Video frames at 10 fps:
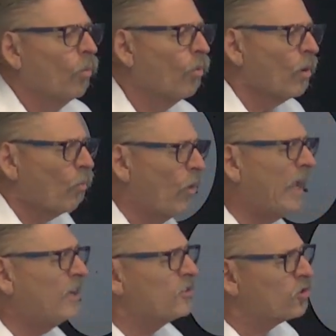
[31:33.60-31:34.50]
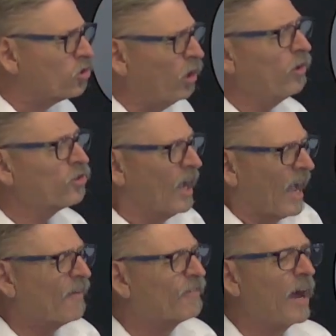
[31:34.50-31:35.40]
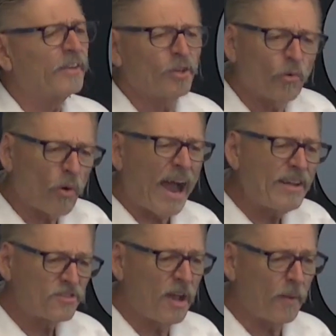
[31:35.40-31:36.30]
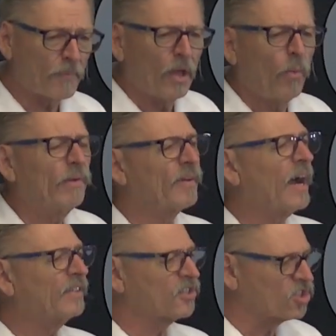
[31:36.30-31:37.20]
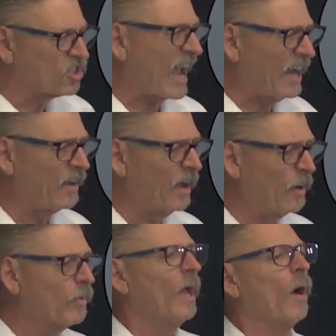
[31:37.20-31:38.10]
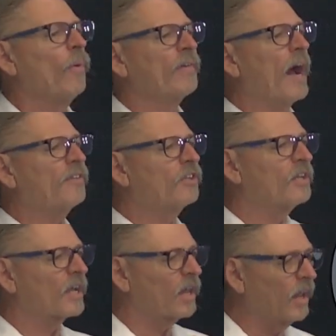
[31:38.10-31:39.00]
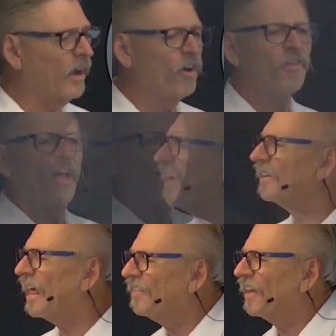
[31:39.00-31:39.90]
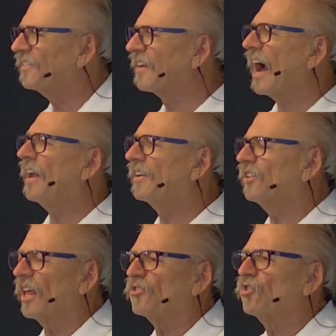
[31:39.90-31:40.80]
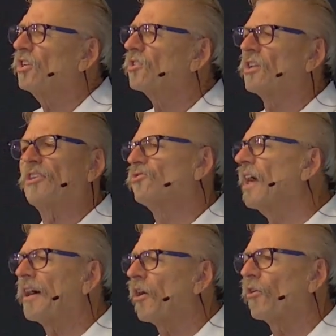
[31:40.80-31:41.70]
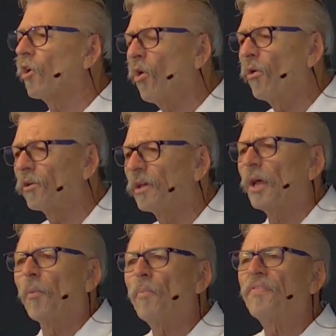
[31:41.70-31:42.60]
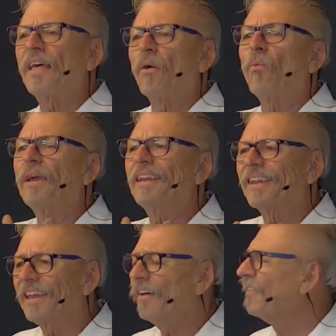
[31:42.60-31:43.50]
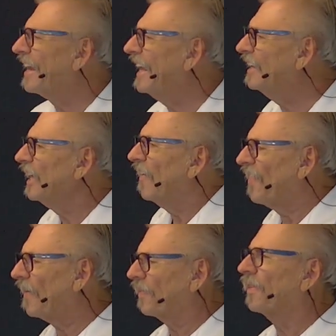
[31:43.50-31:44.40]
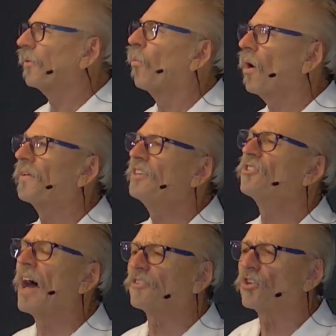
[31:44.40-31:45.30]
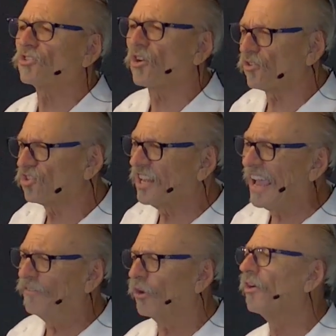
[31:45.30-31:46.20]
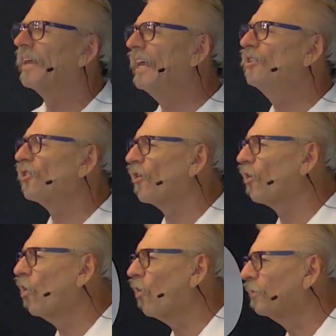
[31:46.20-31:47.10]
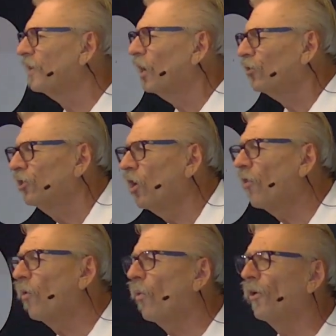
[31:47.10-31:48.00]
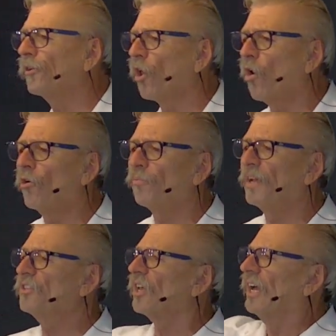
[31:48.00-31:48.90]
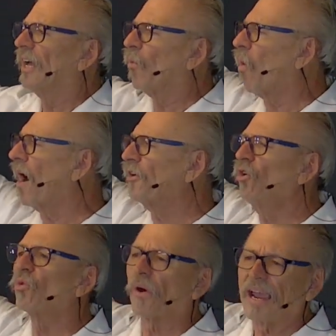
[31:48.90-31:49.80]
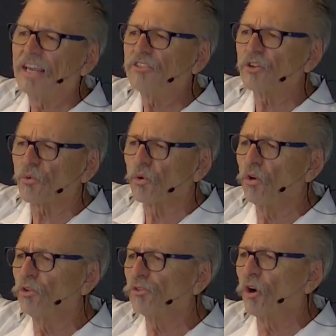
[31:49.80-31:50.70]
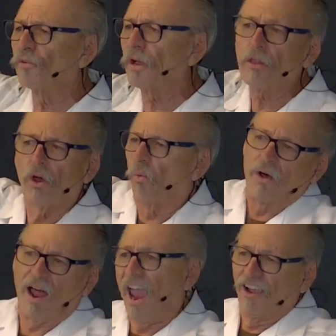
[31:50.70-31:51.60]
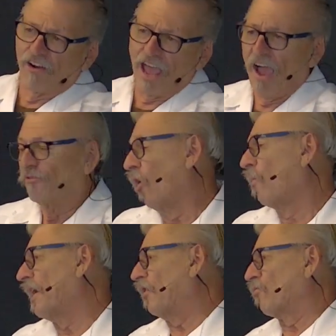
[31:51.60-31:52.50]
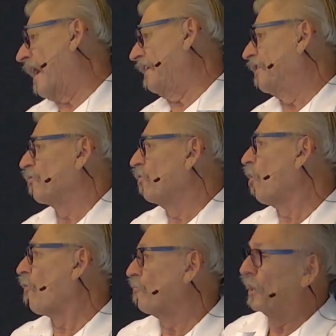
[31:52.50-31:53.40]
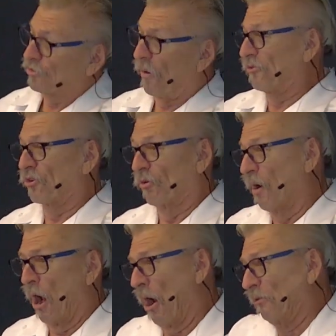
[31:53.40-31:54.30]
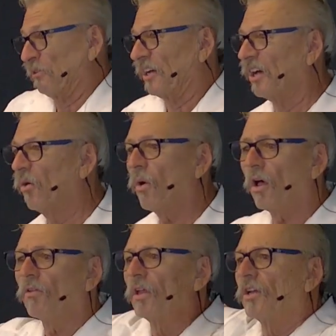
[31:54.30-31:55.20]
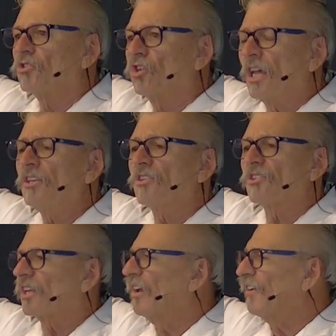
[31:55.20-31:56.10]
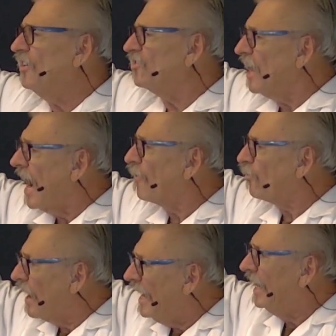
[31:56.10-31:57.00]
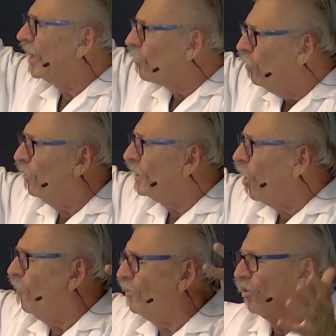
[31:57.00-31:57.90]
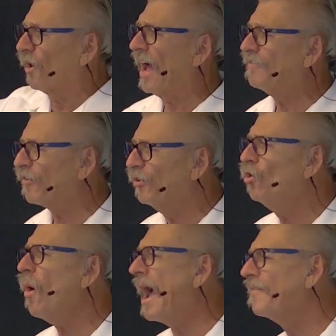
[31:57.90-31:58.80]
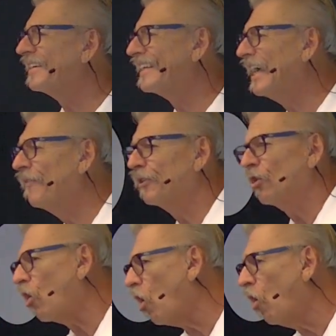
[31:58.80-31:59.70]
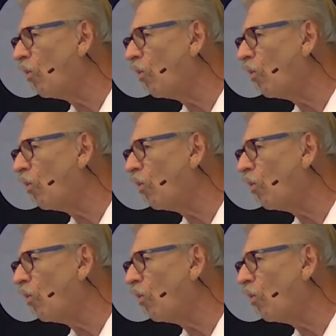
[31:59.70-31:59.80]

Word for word: we as a church have got to rise up. We've got to stand up and we've got to declare that, that, that God, that Jesus, that's not our Lord, but that we live, that He, that well, he's not just our Savior, he's our Lord. Do you know the word Lord means one who reigns and rules over another? Well, I ain't going to have nobody reign and rule over me, especially a man. Well, Jesus, if He's not reigning and ruling over your life, if you haven't given your whole